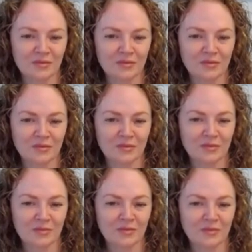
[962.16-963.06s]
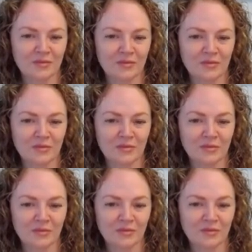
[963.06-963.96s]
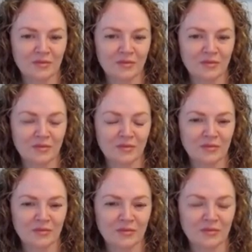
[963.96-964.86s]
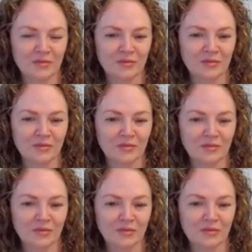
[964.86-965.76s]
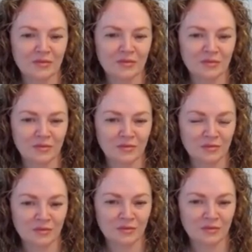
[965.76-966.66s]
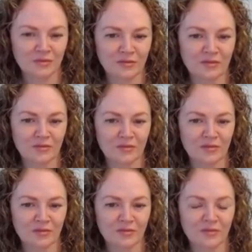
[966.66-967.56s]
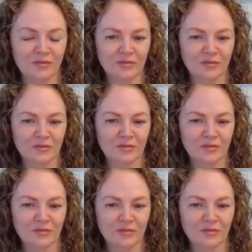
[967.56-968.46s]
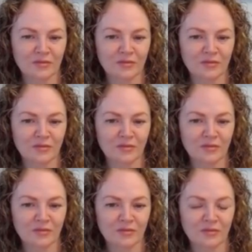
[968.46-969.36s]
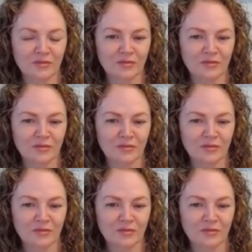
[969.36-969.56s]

(silent)